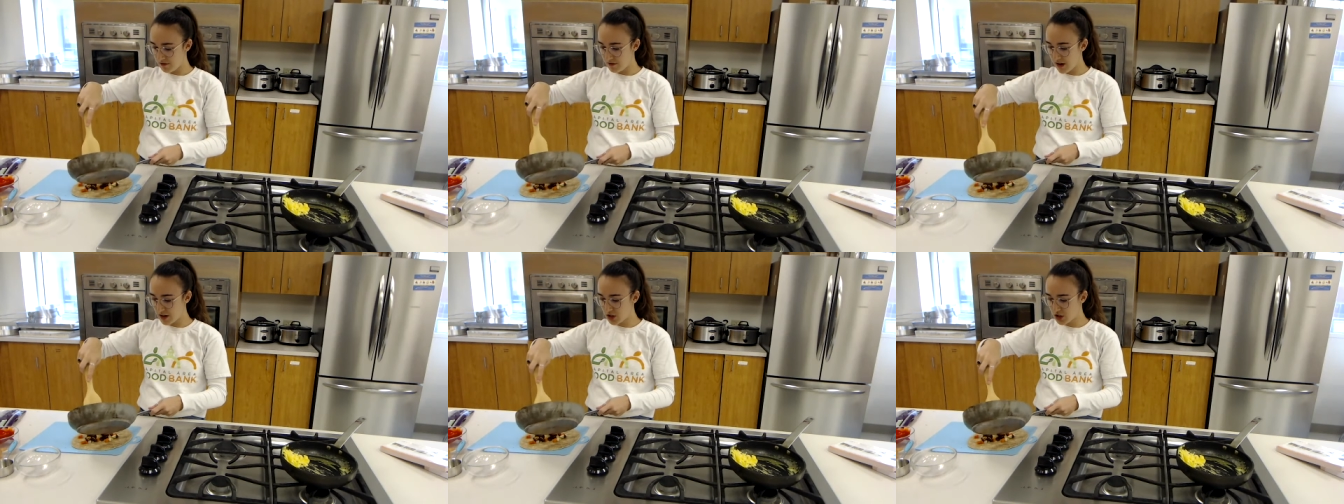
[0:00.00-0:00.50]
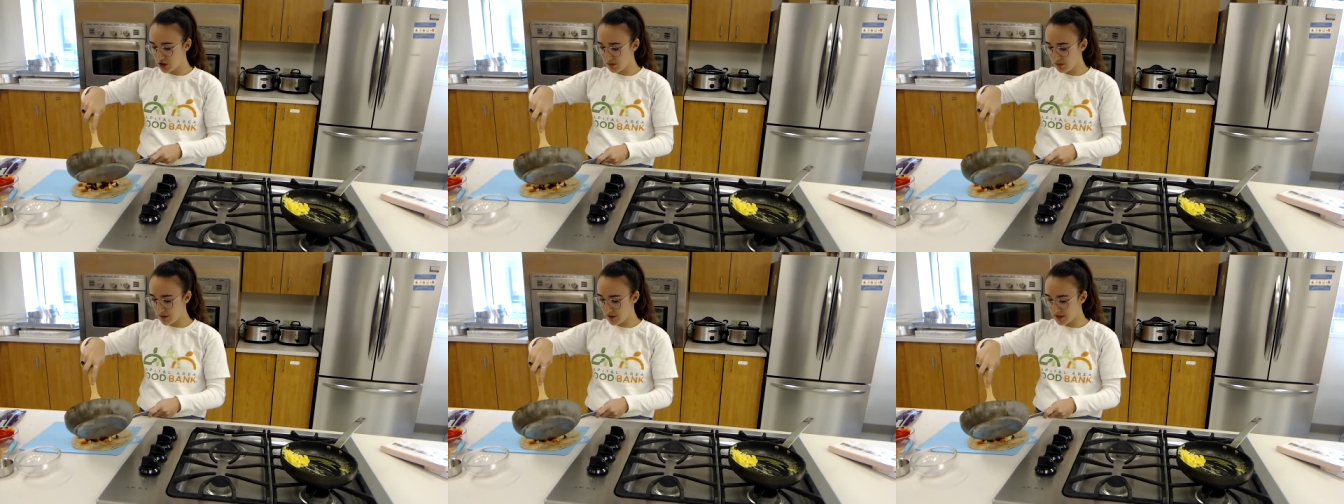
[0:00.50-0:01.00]

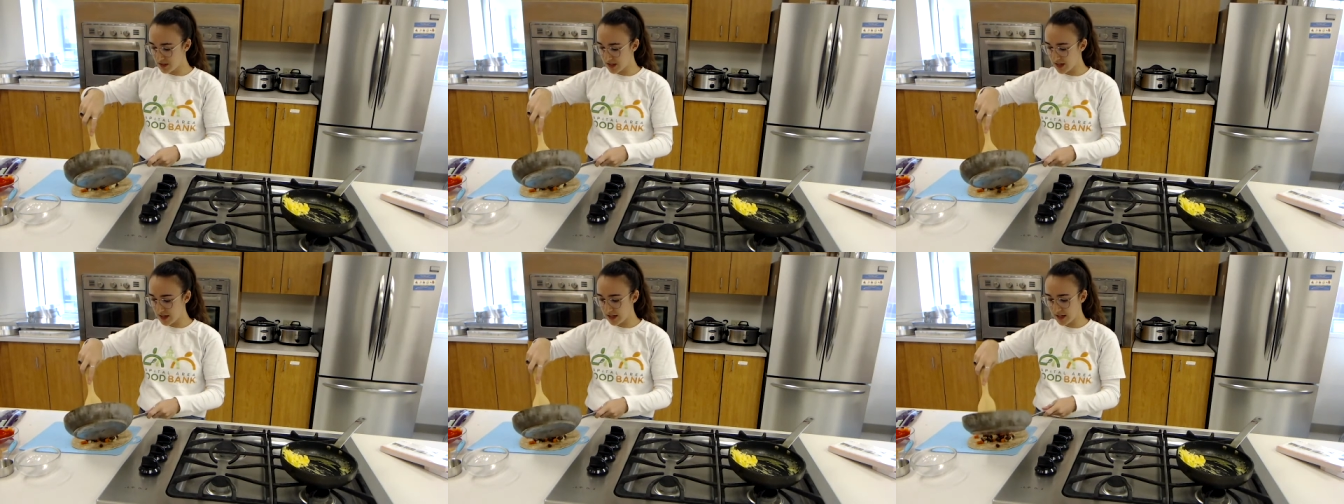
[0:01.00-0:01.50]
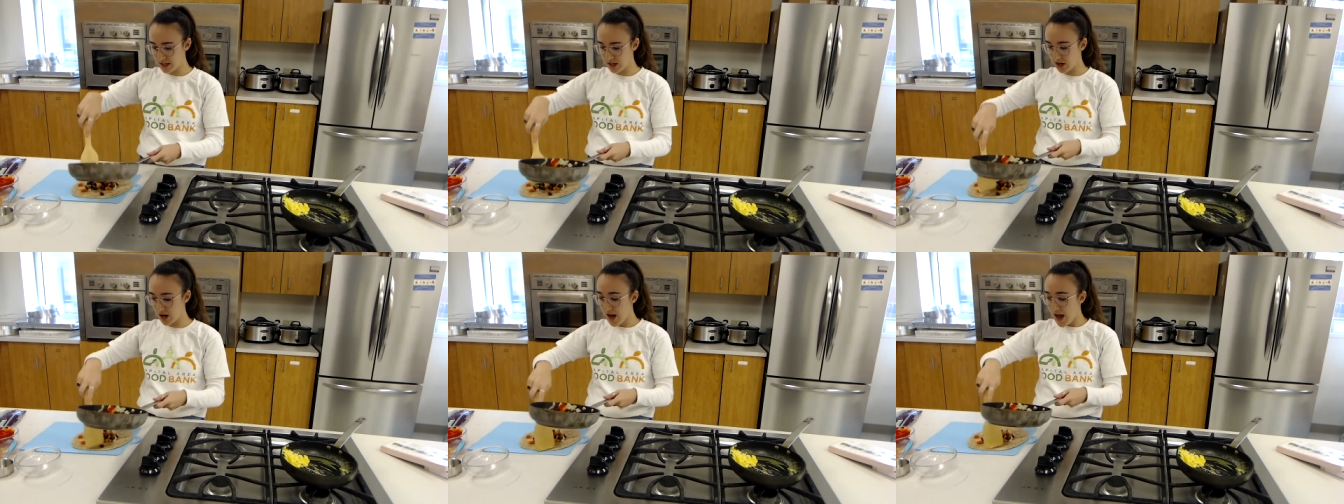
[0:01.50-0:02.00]
vegetables in
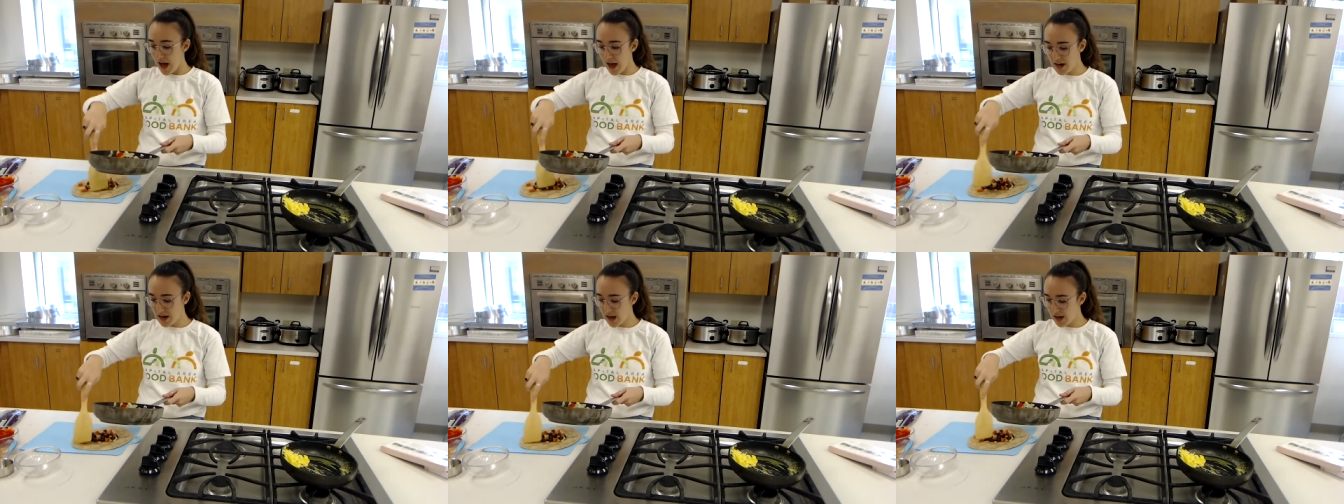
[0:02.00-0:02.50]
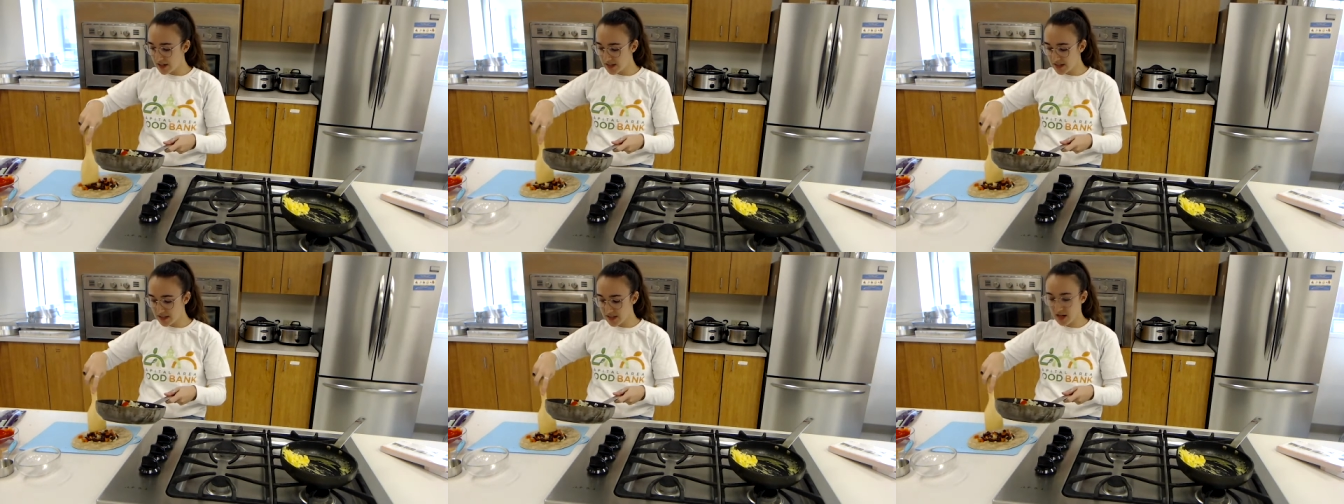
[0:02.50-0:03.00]
here. And as
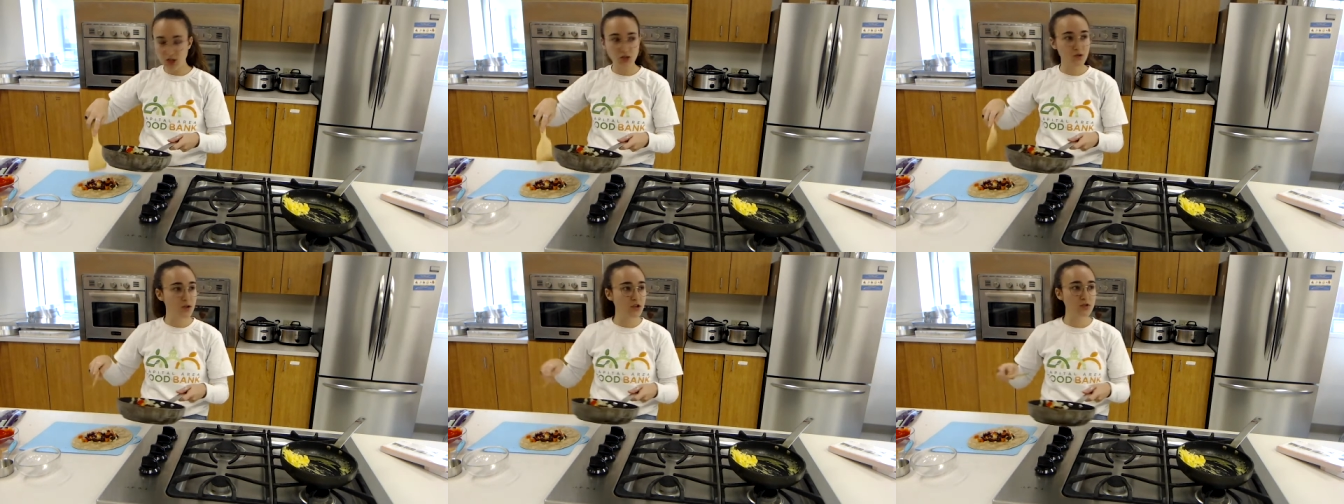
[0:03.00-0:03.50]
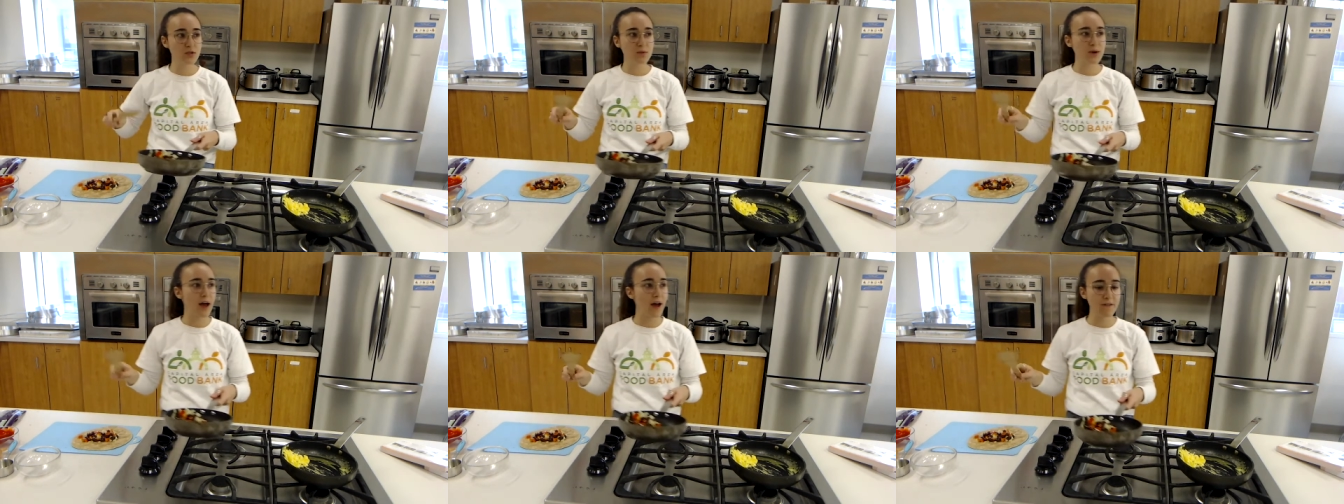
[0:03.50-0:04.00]
I said, you can use
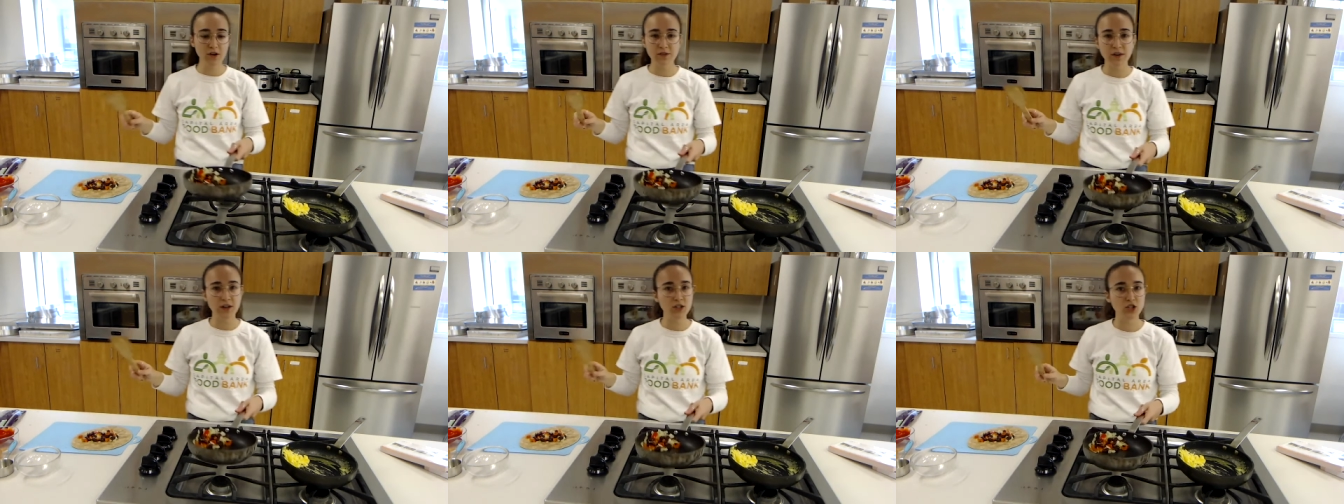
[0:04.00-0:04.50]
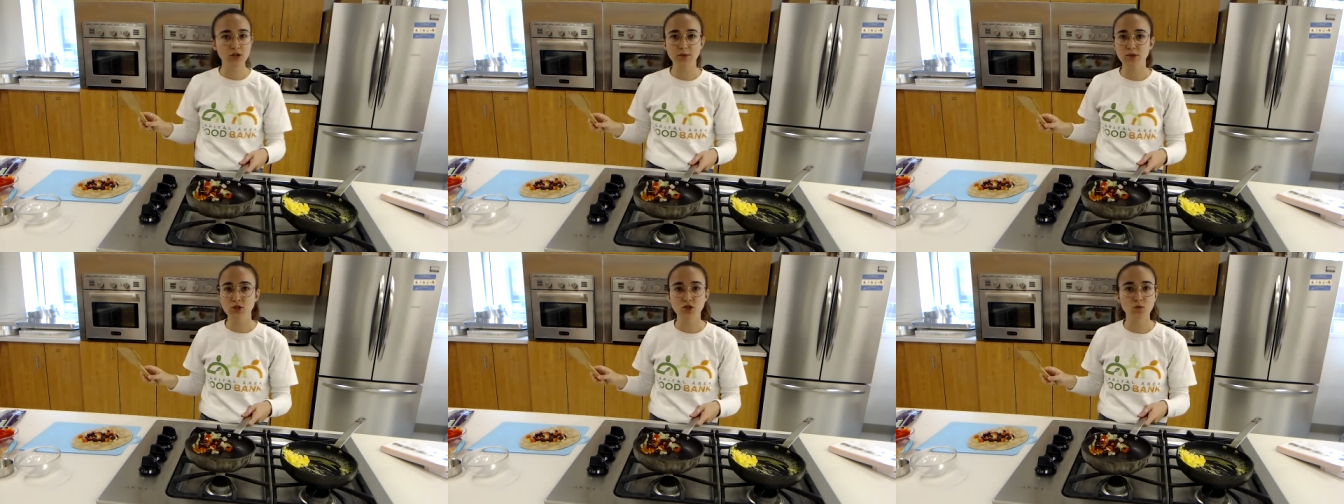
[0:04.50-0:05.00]
whatever
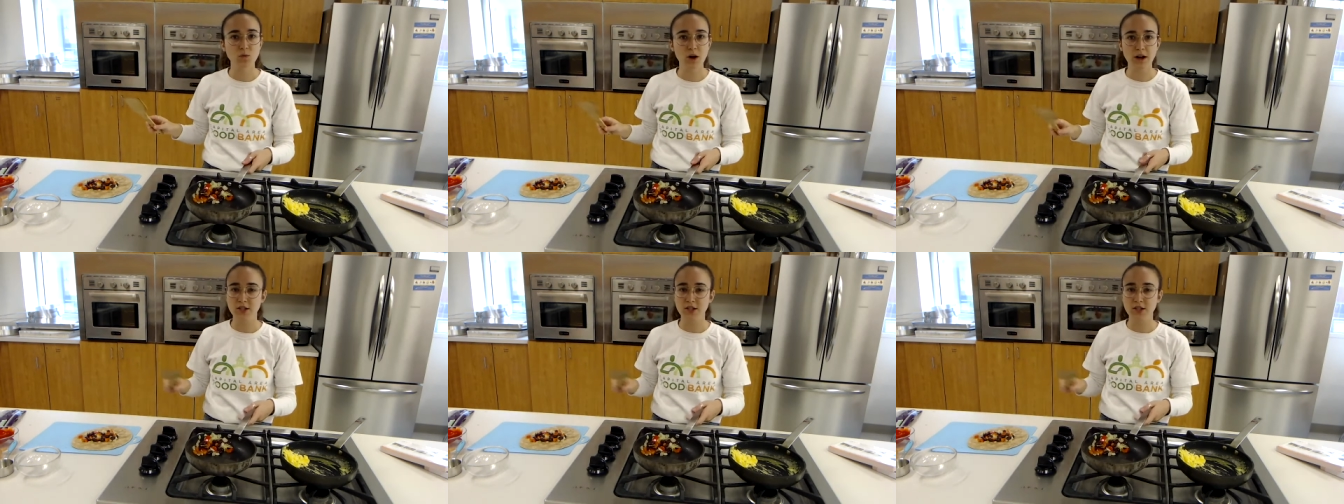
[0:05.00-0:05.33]
vegetables you want.